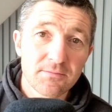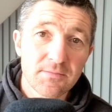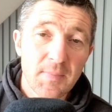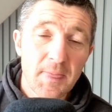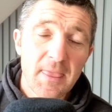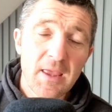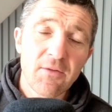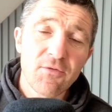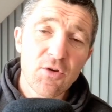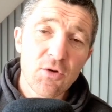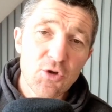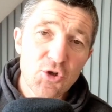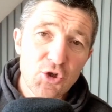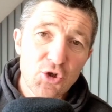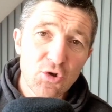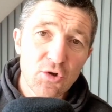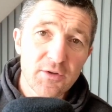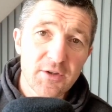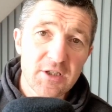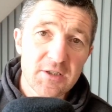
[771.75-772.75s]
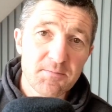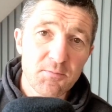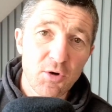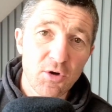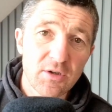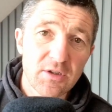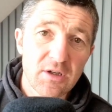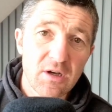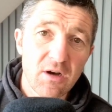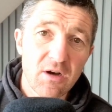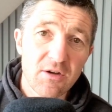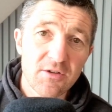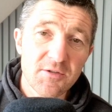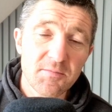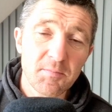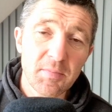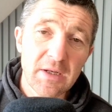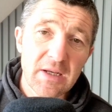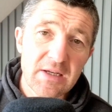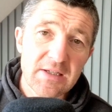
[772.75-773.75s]
If you enjoyed this podcast,
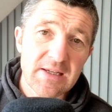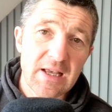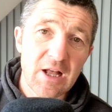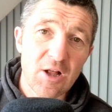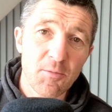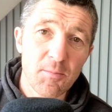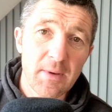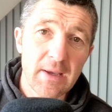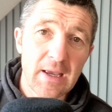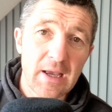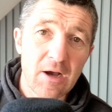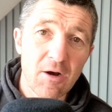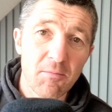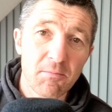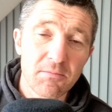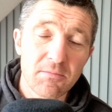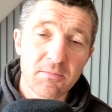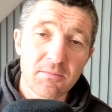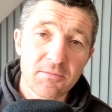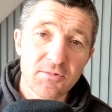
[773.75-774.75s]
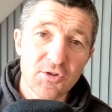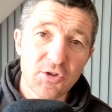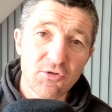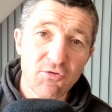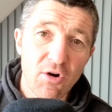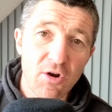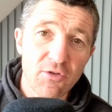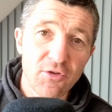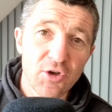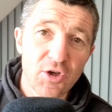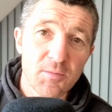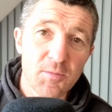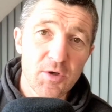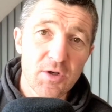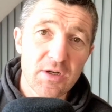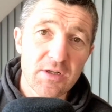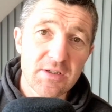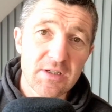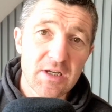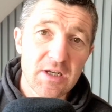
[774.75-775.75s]
please help me out to grow the
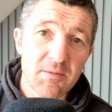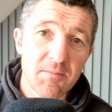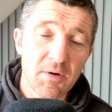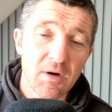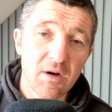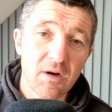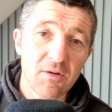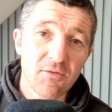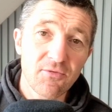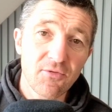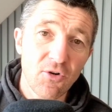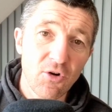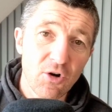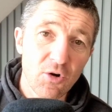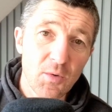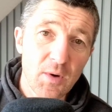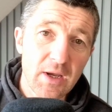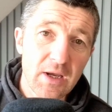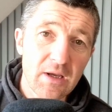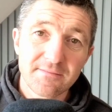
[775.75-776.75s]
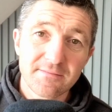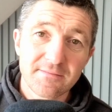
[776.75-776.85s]
community by following.